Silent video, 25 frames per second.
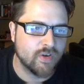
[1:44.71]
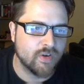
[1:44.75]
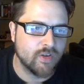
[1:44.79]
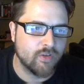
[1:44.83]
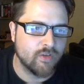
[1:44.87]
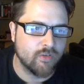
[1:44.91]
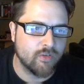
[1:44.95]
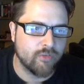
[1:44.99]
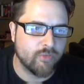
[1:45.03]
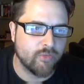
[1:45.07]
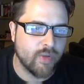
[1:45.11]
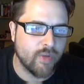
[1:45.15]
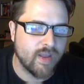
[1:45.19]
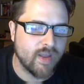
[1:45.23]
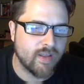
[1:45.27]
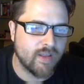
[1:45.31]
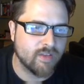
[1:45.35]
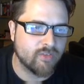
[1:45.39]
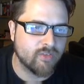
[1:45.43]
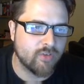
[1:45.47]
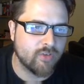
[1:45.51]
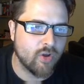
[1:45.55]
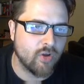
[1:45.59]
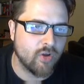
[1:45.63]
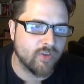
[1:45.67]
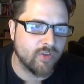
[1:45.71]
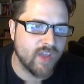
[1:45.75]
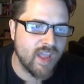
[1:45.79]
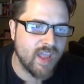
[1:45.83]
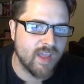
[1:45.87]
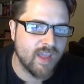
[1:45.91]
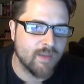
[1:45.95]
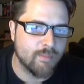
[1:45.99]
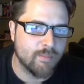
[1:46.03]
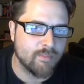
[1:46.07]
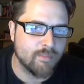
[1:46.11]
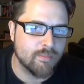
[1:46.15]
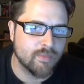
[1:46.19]
So it's called
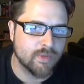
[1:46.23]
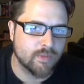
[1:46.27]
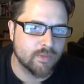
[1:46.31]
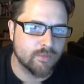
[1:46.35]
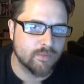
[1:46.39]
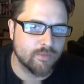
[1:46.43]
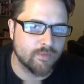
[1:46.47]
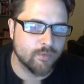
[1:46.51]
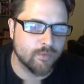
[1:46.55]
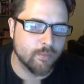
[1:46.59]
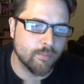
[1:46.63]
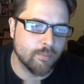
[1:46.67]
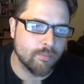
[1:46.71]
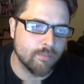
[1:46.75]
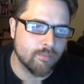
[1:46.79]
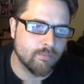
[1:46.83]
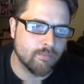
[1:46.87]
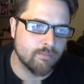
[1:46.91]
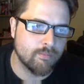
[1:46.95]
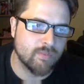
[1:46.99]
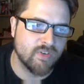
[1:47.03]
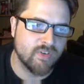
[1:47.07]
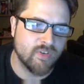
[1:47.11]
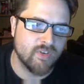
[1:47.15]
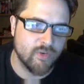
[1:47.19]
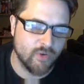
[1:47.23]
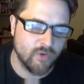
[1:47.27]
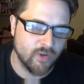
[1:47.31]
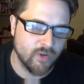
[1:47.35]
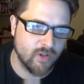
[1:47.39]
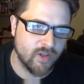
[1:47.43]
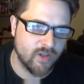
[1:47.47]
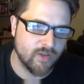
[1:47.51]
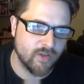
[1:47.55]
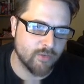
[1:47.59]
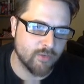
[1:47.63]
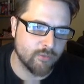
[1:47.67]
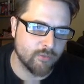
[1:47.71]
M for material
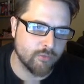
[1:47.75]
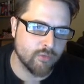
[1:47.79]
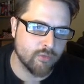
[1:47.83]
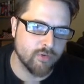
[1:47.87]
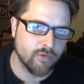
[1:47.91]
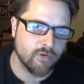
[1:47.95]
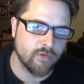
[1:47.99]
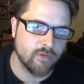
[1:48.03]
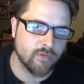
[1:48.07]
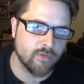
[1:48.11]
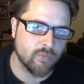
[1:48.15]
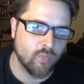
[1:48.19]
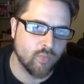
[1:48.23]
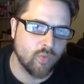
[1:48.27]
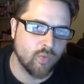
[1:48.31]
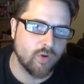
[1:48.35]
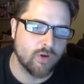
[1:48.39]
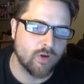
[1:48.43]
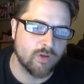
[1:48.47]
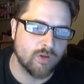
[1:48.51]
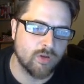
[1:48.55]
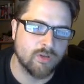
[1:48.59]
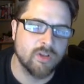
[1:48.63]
underscore wall.